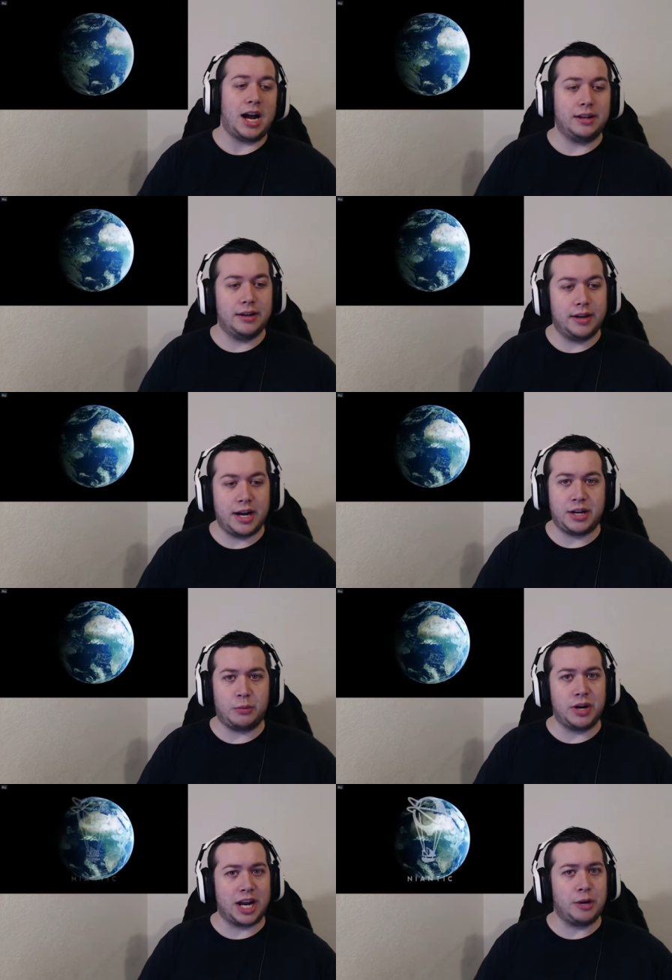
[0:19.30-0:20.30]
I did
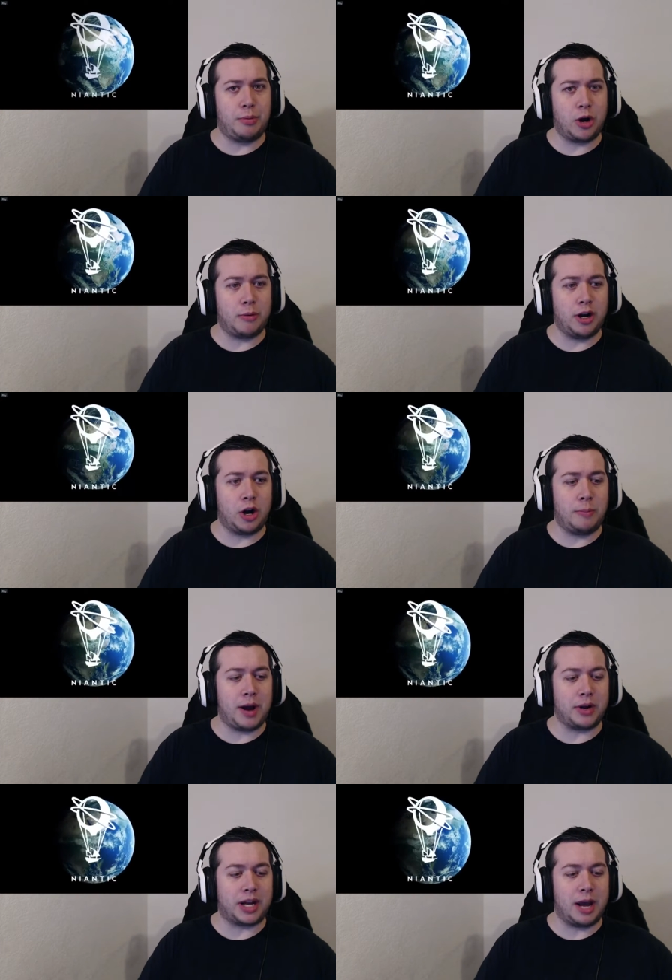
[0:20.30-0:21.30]
want to get into Pokemon Go back
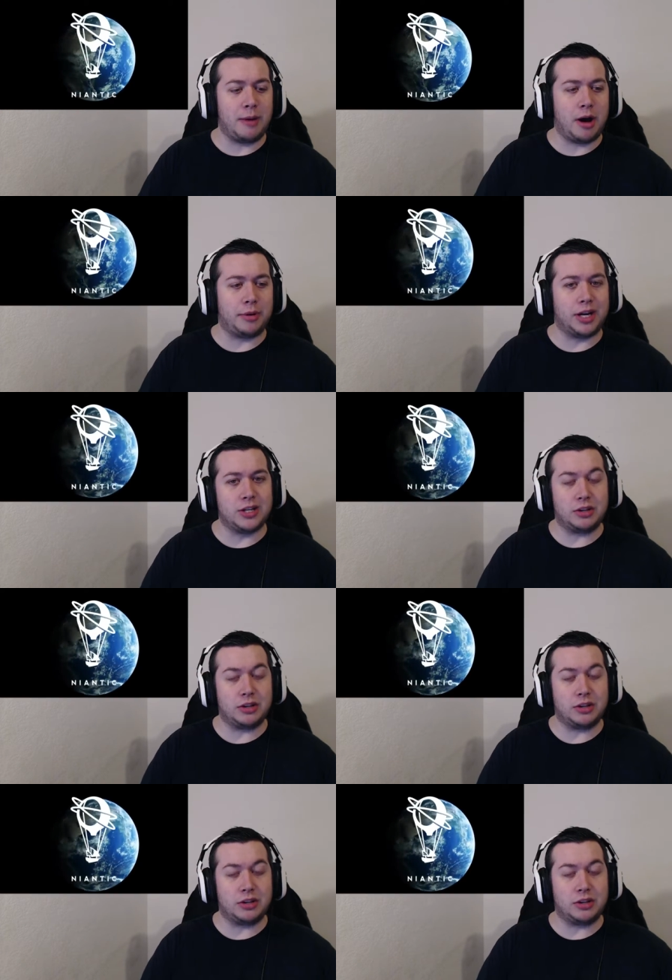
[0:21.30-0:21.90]
when it came out, because